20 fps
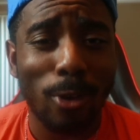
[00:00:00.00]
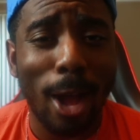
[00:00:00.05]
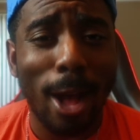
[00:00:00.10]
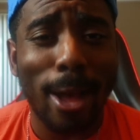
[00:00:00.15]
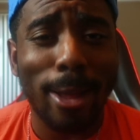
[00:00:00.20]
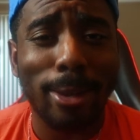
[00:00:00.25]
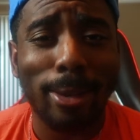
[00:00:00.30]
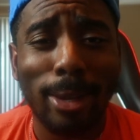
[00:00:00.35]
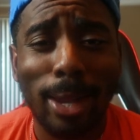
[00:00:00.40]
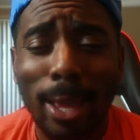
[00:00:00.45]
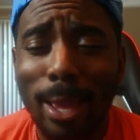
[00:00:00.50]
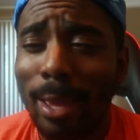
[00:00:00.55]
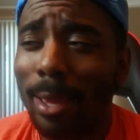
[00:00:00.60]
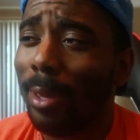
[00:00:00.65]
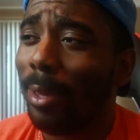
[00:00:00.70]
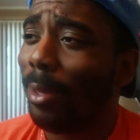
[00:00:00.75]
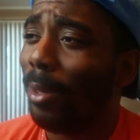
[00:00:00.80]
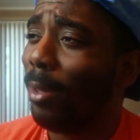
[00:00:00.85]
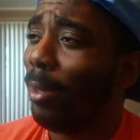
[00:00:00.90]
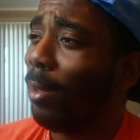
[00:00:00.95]

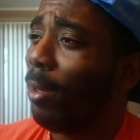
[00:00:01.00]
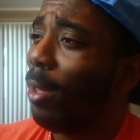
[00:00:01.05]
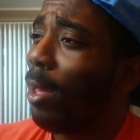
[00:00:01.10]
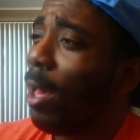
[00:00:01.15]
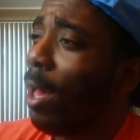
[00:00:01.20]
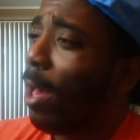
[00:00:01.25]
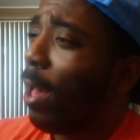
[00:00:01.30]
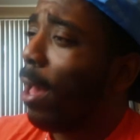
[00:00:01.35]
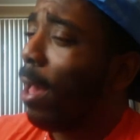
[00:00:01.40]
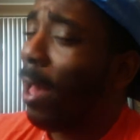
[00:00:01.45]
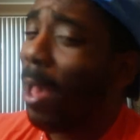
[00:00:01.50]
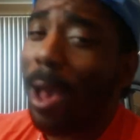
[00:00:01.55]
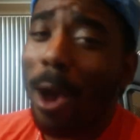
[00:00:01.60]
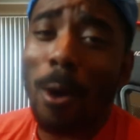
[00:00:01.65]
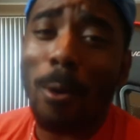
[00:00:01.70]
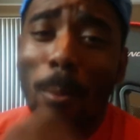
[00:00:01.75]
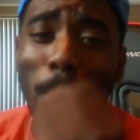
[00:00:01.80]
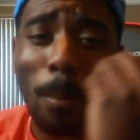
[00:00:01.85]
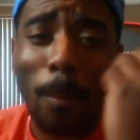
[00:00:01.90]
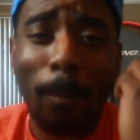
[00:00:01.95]
Ronnie,
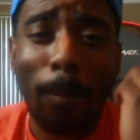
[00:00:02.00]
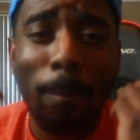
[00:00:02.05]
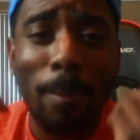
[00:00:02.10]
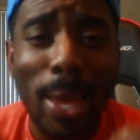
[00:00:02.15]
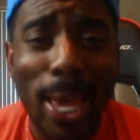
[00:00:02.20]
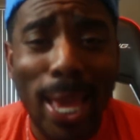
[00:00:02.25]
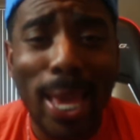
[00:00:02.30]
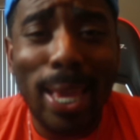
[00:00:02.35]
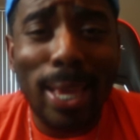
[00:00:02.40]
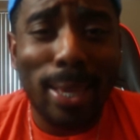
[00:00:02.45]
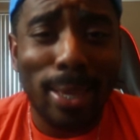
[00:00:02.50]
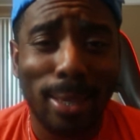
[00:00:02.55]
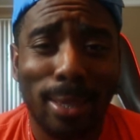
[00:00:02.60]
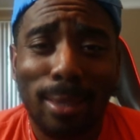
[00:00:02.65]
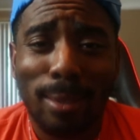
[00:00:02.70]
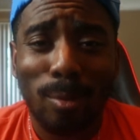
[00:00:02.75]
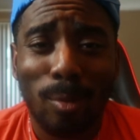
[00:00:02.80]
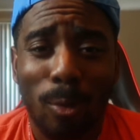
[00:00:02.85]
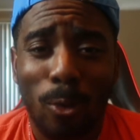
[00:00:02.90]
help me.